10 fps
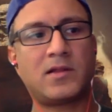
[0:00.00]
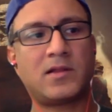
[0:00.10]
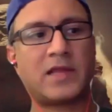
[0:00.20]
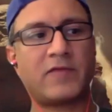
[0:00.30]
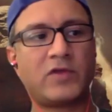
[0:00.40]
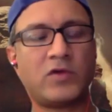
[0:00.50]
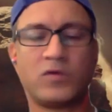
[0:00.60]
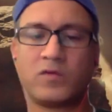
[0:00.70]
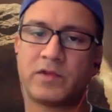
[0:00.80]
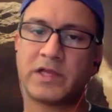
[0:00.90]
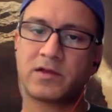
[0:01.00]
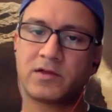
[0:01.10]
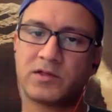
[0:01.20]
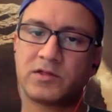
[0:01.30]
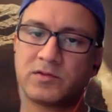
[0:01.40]
like if you like
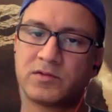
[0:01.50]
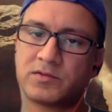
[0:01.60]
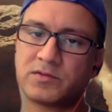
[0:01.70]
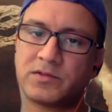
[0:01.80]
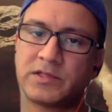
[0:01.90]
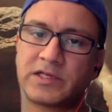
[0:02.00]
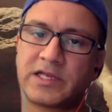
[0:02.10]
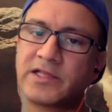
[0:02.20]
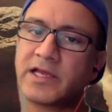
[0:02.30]
take